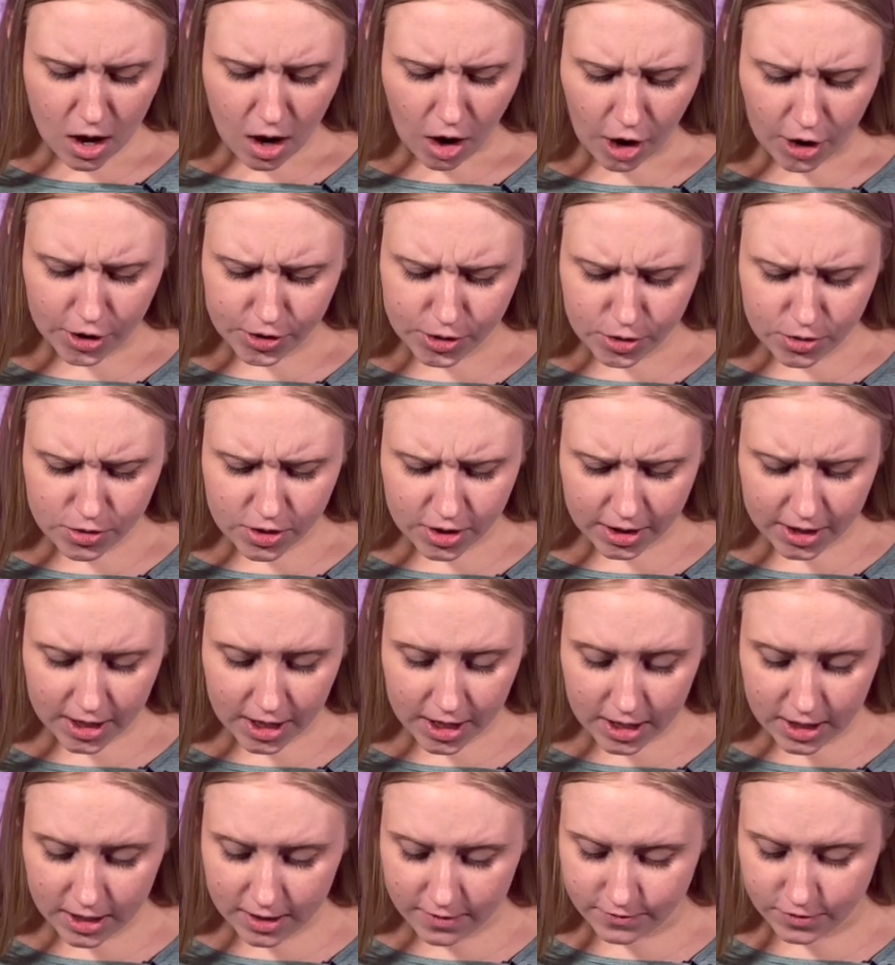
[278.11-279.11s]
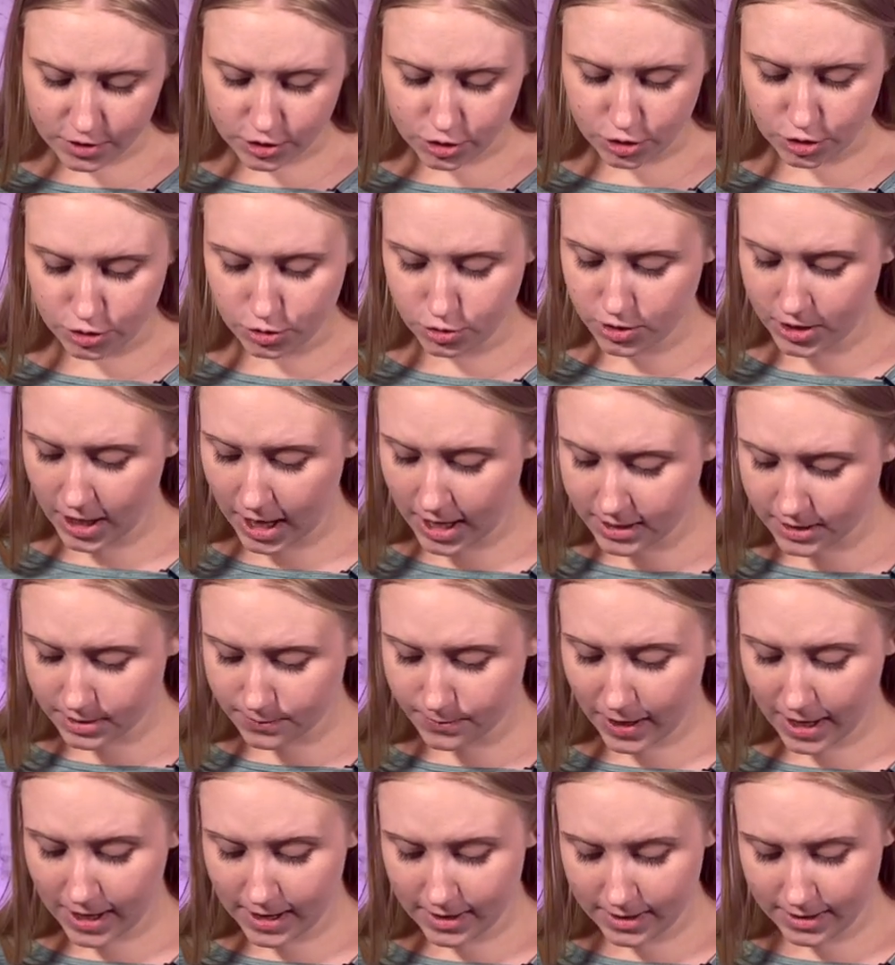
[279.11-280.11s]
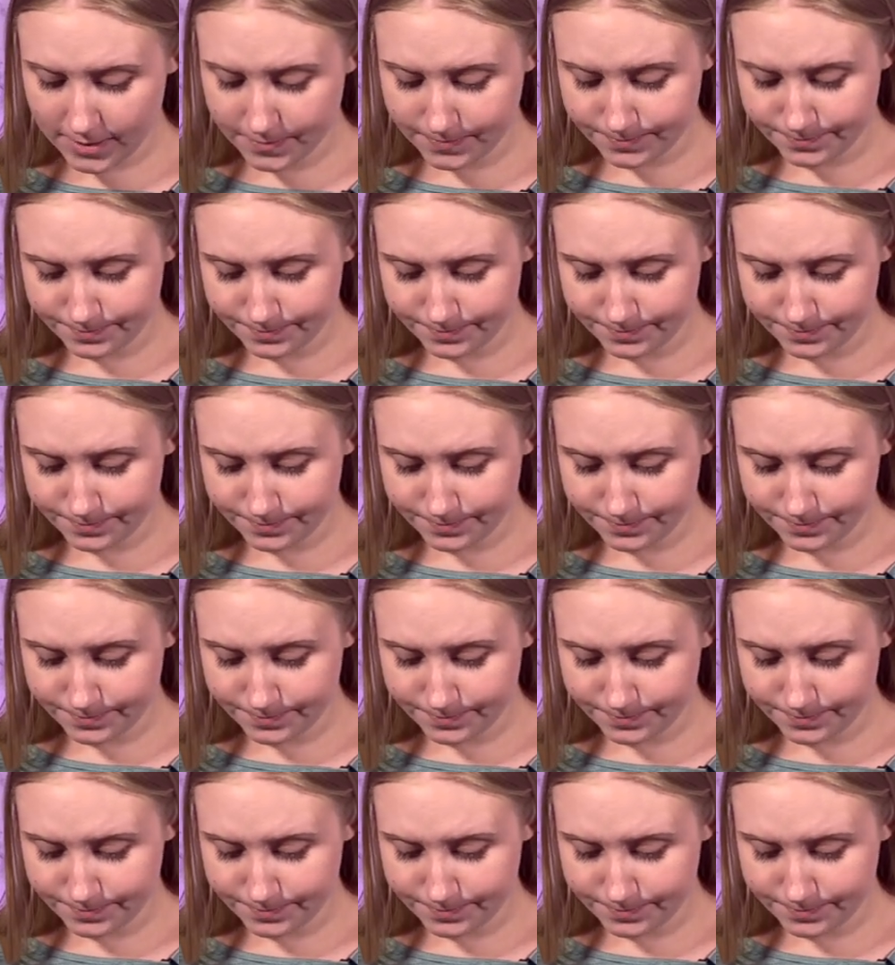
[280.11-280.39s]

Are you the king of the Jews? Asked Pilate.